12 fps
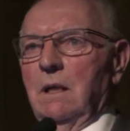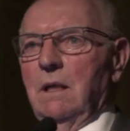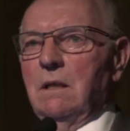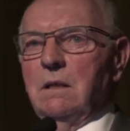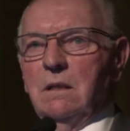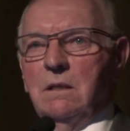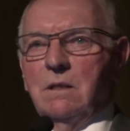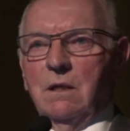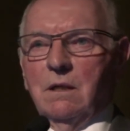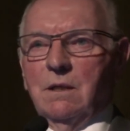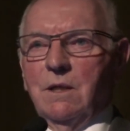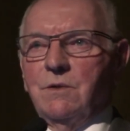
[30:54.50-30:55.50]
in
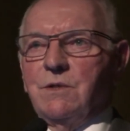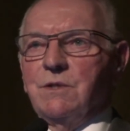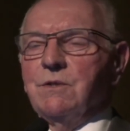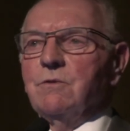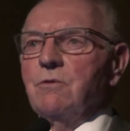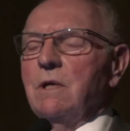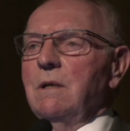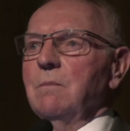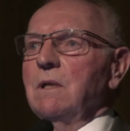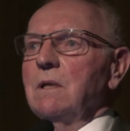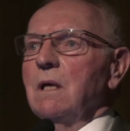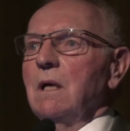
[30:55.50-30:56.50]
diagnosis and
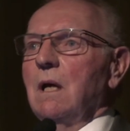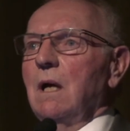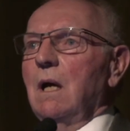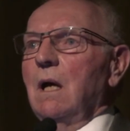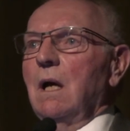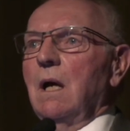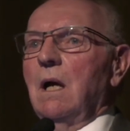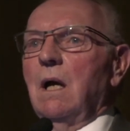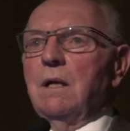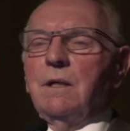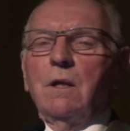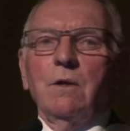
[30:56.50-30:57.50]
treatment,
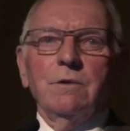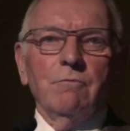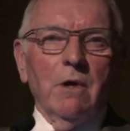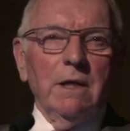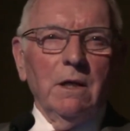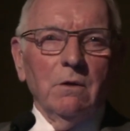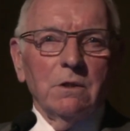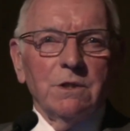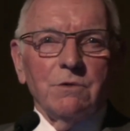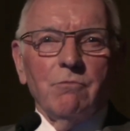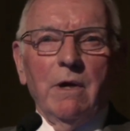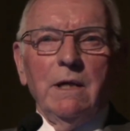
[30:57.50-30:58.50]
and a lot of
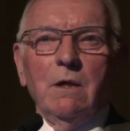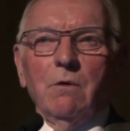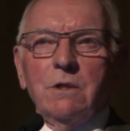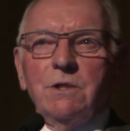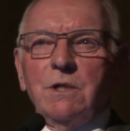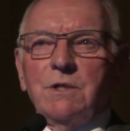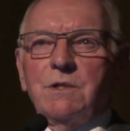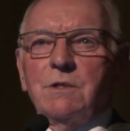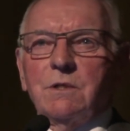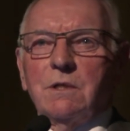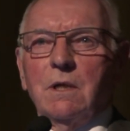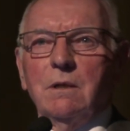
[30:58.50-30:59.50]
radiologists
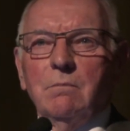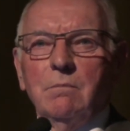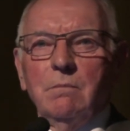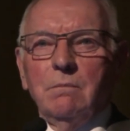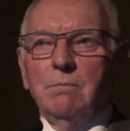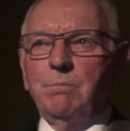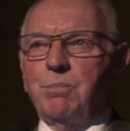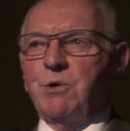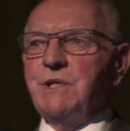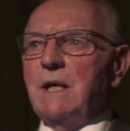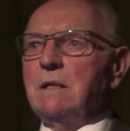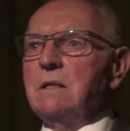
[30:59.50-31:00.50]

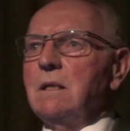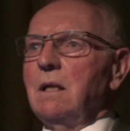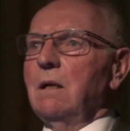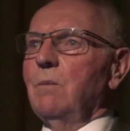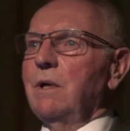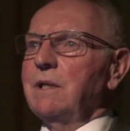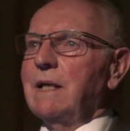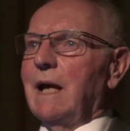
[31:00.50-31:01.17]
presenting with